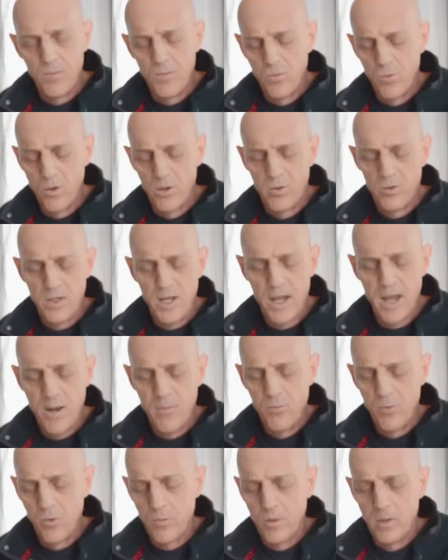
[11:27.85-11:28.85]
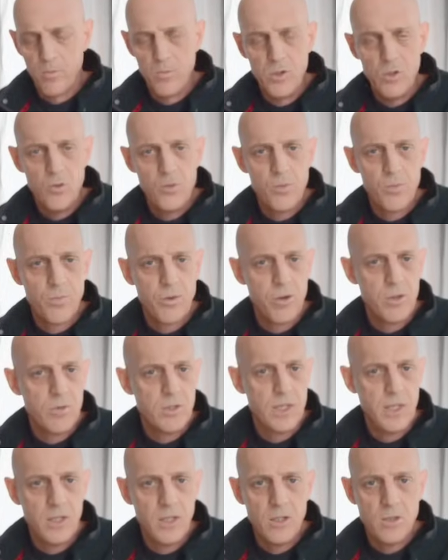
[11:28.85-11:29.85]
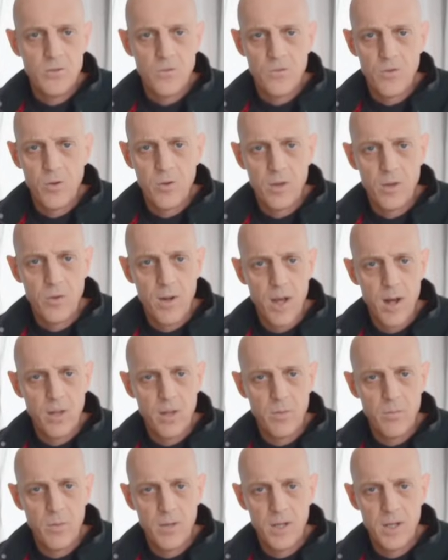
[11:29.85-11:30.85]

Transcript: where there's abnormal immune proteins floating around in the